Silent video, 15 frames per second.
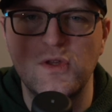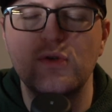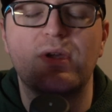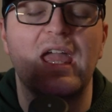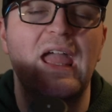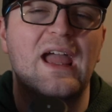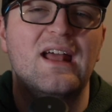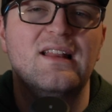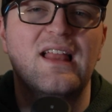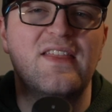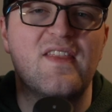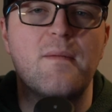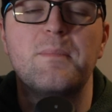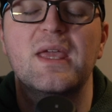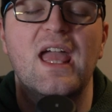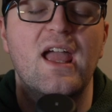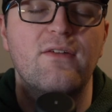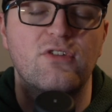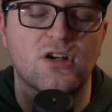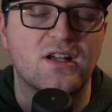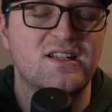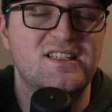You can't let that
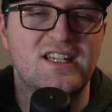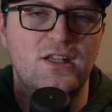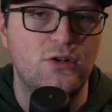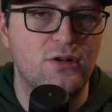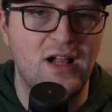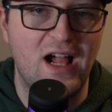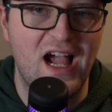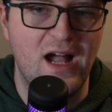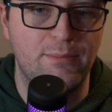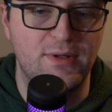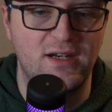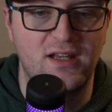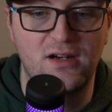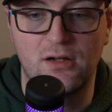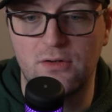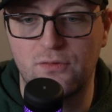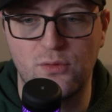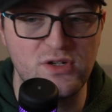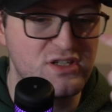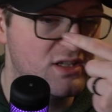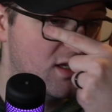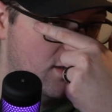behavior continue to happen. And
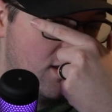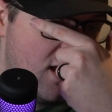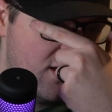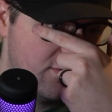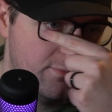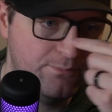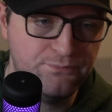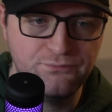unfortunately, guys,